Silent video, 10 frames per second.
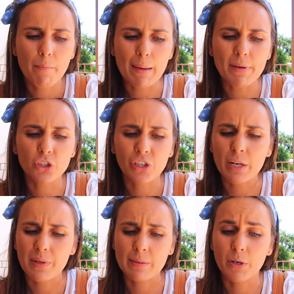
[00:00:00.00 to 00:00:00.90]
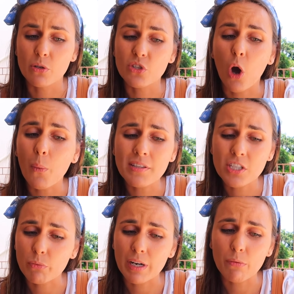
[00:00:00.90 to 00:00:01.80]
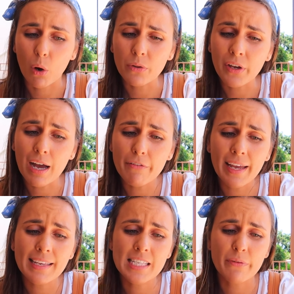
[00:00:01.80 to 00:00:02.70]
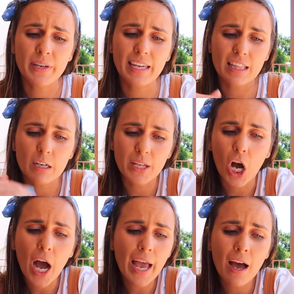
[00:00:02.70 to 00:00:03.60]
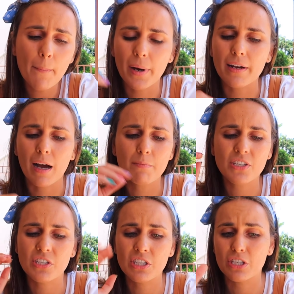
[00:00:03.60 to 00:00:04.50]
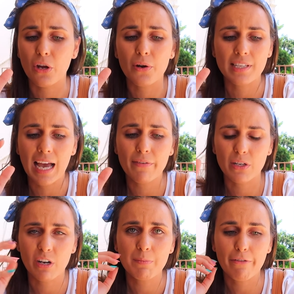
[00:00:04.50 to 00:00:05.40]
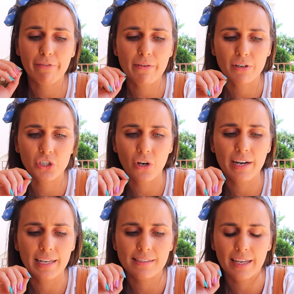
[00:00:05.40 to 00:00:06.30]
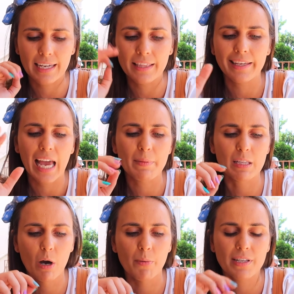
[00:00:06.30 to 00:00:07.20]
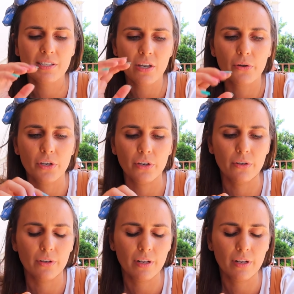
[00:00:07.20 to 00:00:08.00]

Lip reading: Maybe trade it with someone who's got one to re-roll the IV, see if we can get it a little bit higher. But I'm just stoked to have it. It's one of my favorite shinies, like in the game at the moment. It's so cute.